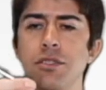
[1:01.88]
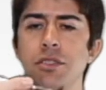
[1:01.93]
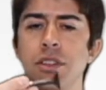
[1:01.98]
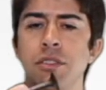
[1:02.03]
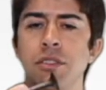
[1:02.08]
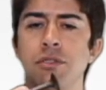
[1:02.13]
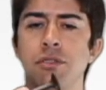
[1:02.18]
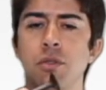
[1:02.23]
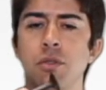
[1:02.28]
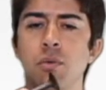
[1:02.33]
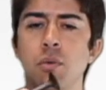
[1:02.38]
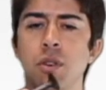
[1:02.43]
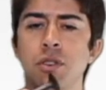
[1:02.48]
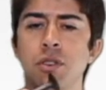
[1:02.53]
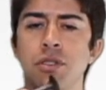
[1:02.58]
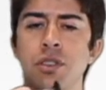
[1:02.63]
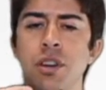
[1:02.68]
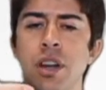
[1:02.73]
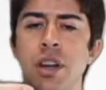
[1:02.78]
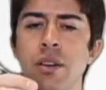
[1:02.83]
if you want to
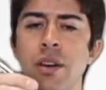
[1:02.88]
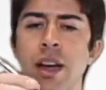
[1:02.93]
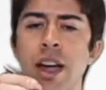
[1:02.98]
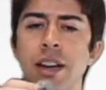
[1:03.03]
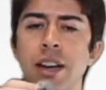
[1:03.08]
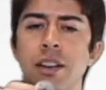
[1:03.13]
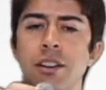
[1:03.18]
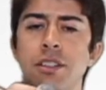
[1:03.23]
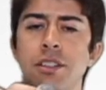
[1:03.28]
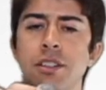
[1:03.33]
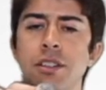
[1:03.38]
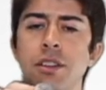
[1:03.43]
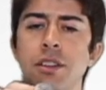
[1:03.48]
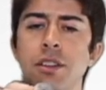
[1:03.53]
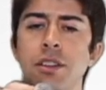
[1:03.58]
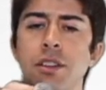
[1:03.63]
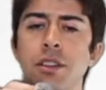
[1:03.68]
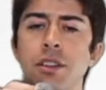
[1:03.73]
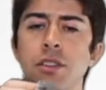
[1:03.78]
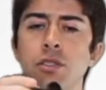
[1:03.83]
go and
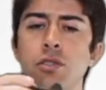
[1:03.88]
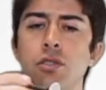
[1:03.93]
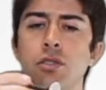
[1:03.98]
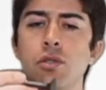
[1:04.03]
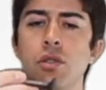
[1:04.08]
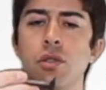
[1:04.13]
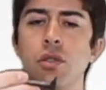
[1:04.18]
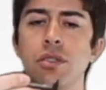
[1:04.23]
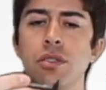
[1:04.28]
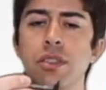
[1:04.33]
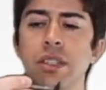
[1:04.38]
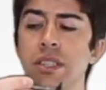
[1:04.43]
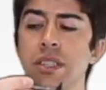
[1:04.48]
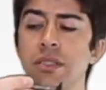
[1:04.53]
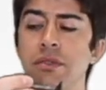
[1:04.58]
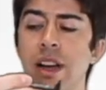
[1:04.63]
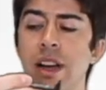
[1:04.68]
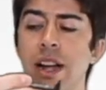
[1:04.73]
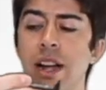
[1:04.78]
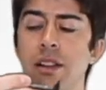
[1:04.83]
draw this
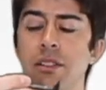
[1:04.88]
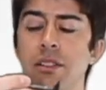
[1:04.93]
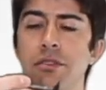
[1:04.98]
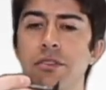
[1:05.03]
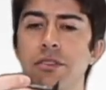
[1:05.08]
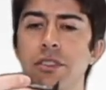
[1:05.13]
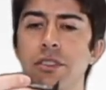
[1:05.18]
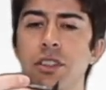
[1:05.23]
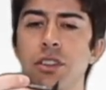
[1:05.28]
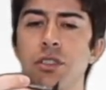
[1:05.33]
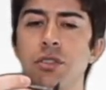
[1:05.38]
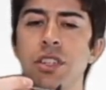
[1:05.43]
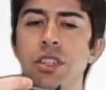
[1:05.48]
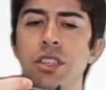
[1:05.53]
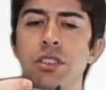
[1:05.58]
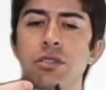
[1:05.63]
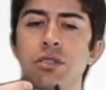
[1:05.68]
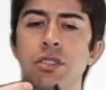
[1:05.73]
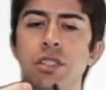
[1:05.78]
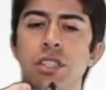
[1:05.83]
valve, you need
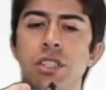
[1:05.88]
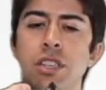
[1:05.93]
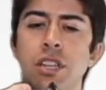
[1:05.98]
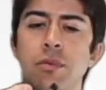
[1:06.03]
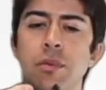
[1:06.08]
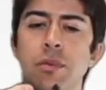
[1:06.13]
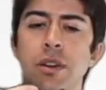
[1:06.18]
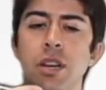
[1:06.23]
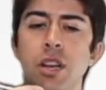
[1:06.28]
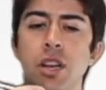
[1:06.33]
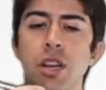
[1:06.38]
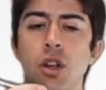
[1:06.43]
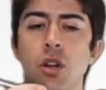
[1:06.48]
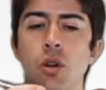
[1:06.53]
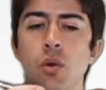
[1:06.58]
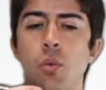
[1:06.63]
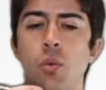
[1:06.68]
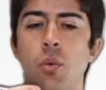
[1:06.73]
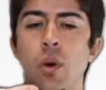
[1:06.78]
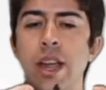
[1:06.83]
to determine
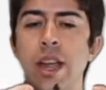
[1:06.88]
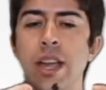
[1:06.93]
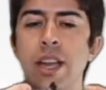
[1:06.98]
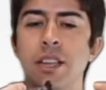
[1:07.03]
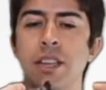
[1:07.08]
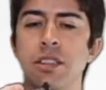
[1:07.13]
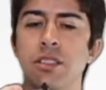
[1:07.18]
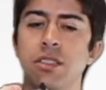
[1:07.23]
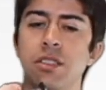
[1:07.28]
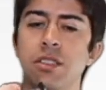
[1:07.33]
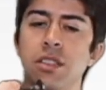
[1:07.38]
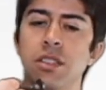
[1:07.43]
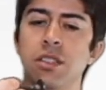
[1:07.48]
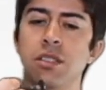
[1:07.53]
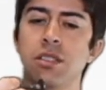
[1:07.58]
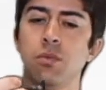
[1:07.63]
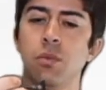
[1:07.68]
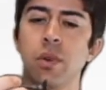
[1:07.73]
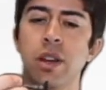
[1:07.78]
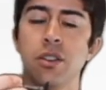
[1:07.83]
where
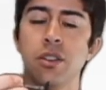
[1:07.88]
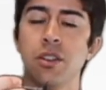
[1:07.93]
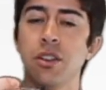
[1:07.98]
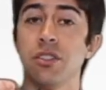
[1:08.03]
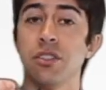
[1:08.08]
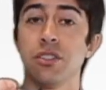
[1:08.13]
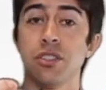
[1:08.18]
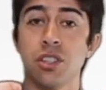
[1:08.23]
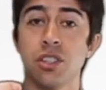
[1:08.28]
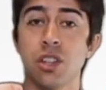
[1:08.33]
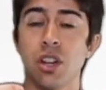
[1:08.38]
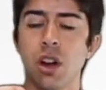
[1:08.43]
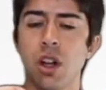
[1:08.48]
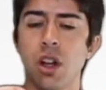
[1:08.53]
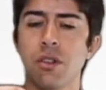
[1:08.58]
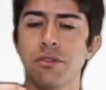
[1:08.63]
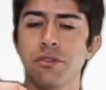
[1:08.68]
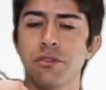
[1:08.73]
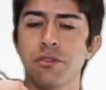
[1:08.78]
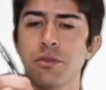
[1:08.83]
you're going to start
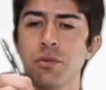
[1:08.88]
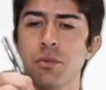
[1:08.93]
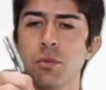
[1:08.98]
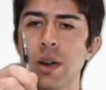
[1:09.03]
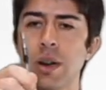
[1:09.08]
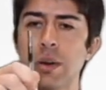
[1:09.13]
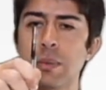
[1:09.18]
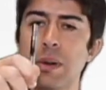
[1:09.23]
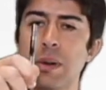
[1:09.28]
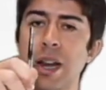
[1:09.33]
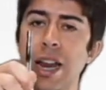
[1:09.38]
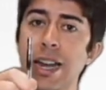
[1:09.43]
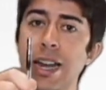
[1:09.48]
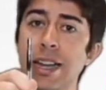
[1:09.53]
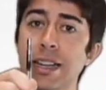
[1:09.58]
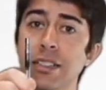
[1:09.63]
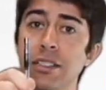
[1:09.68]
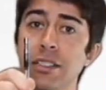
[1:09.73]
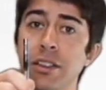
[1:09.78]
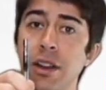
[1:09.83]
off, what plane
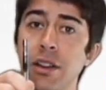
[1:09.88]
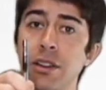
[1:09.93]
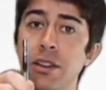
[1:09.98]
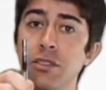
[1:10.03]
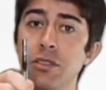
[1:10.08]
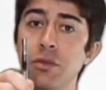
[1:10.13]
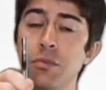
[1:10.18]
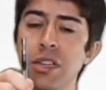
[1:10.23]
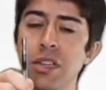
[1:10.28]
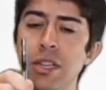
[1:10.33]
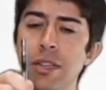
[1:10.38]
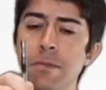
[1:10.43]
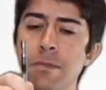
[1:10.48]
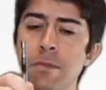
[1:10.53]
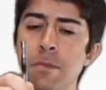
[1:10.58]
is it going to be,